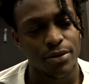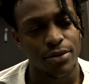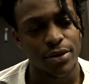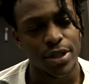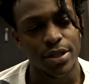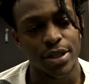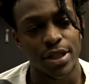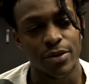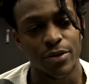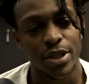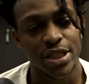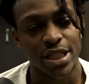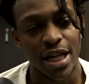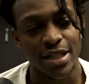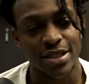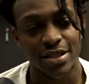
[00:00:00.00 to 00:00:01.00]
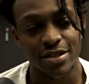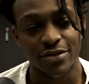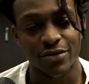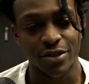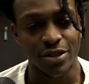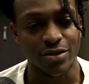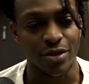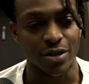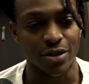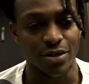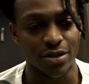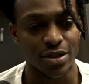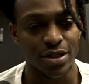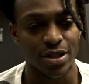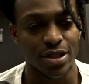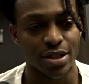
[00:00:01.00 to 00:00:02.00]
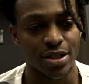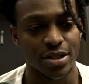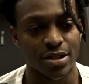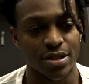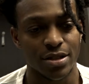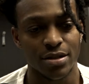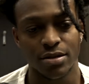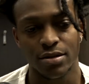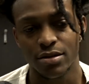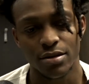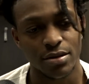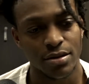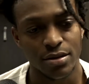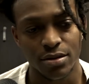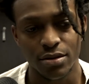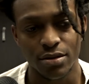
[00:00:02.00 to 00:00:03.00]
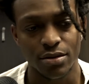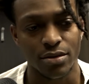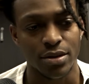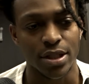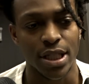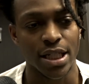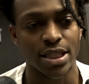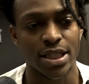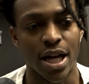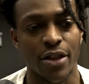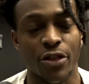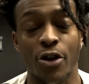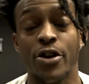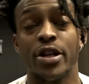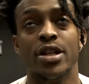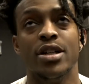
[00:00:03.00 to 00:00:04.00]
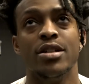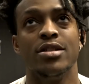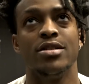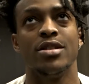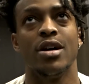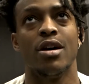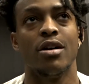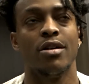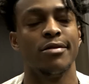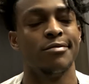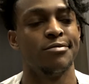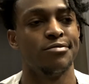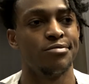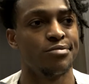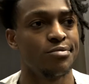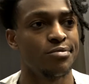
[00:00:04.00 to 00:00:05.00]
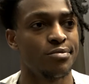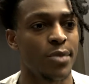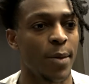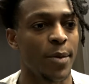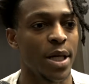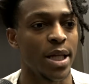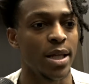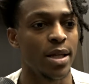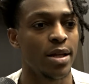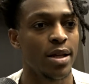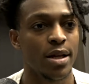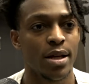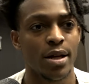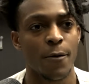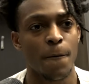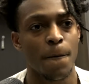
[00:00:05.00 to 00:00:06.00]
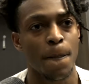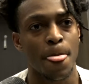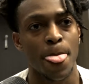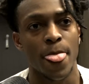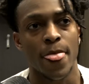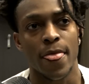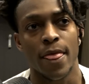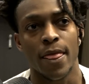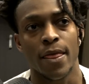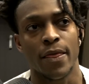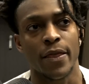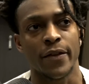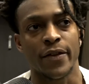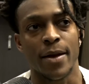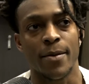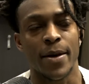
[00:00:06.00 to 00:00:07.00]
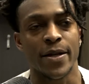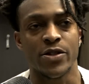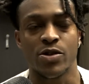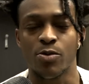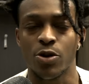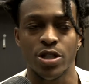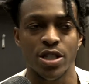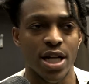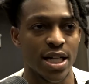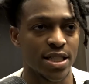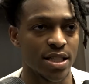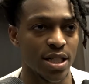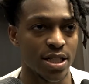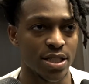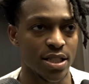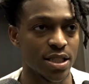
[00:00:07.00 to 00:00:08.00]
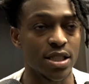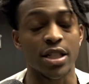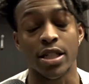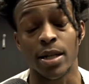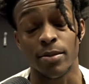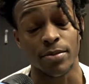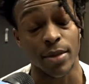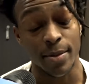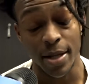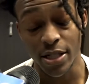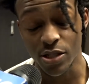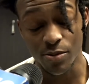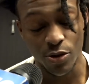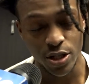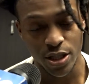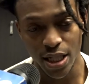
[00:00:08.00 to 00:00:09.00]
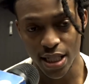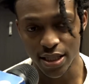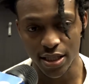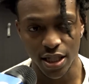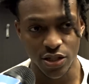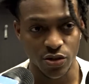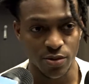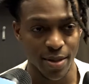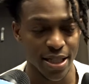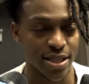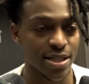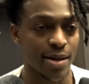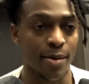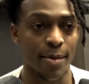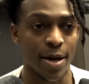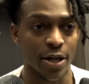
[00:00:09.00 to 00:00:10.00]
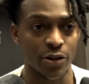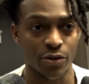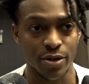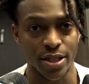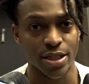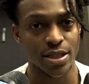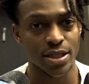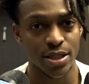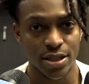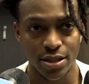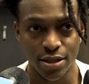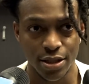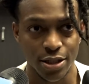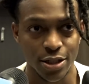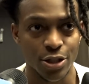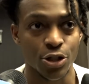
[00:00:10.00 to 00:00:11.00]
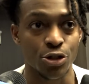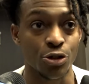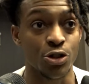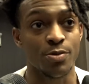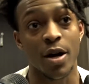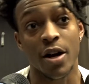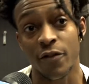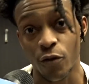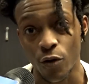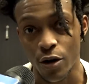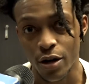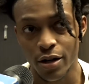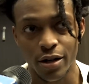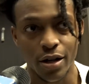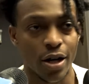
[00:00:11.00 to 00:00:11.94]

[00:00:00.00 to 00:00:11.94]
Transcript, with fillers: you guys? We shot 10 free throws, and they shot 30. So, I mean, I think they made 2 more shots than us. Just looking up, they made 2 more shots than us. We made the same amount of threes. You lose by 4.